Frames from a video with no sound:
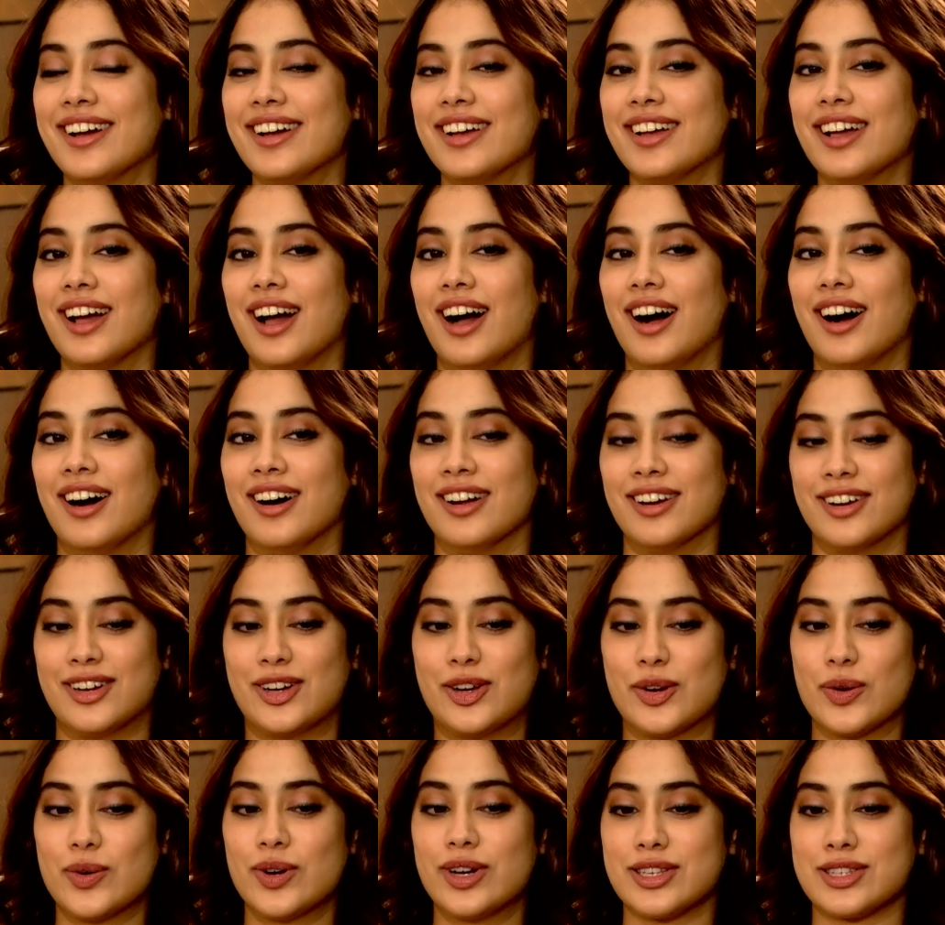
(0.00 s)
Yeah.
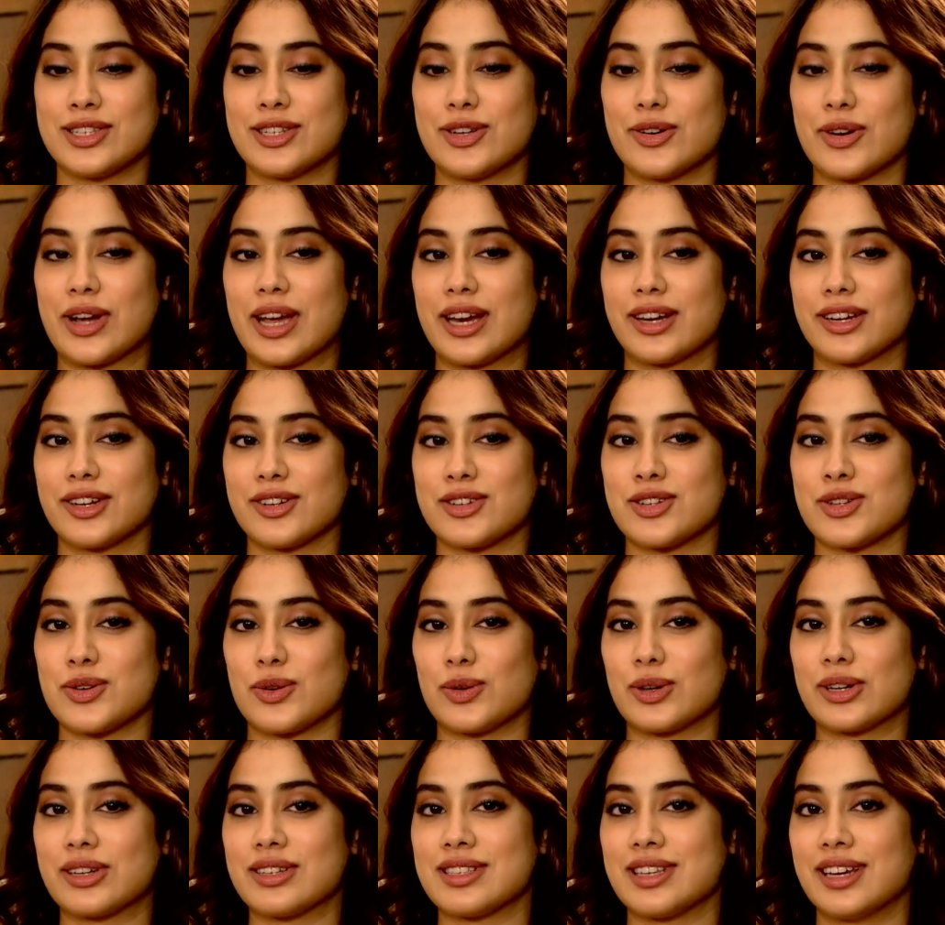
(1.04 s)
Two dislocated
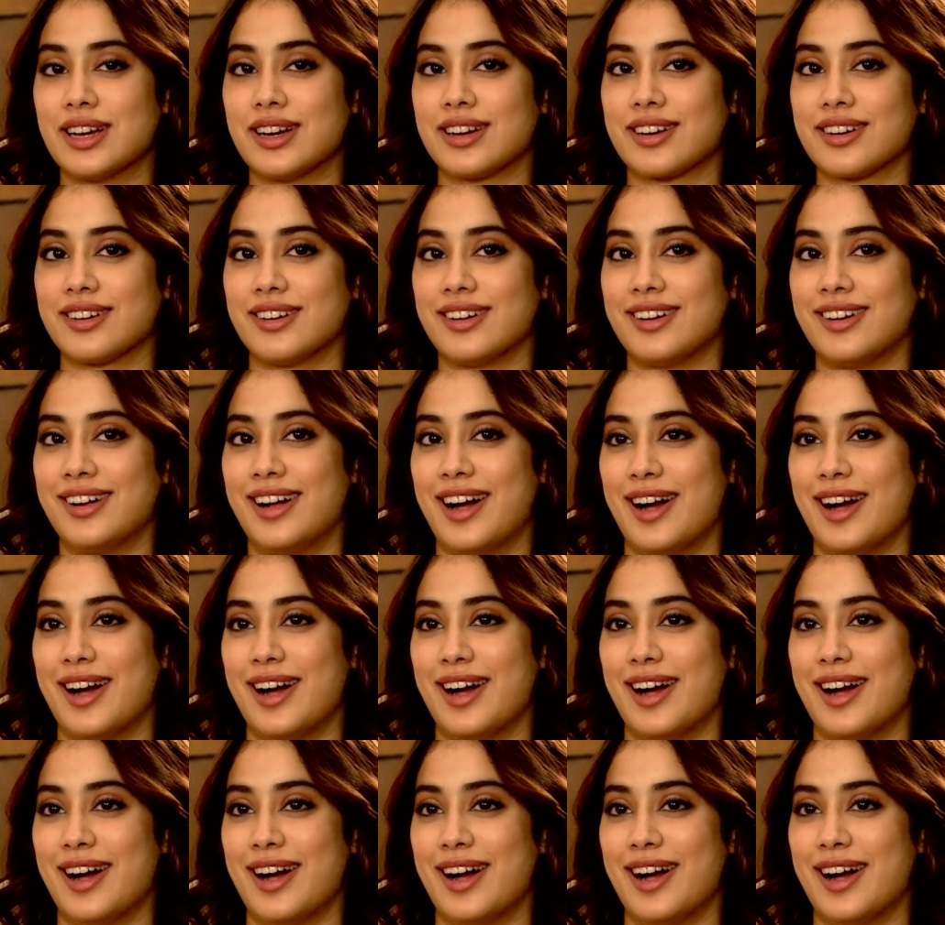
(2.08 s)
shoulders later.